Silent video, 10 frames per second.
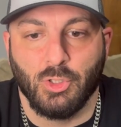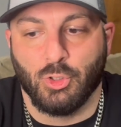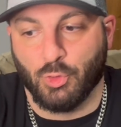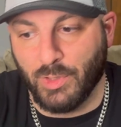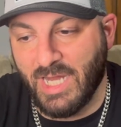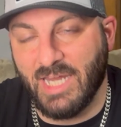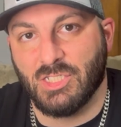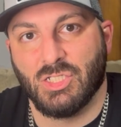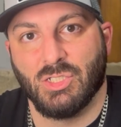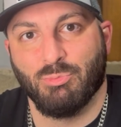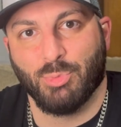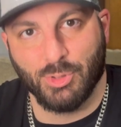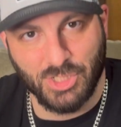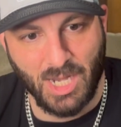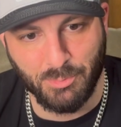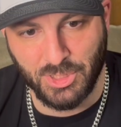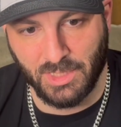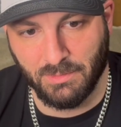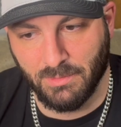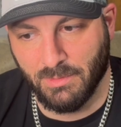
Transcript: creates perception.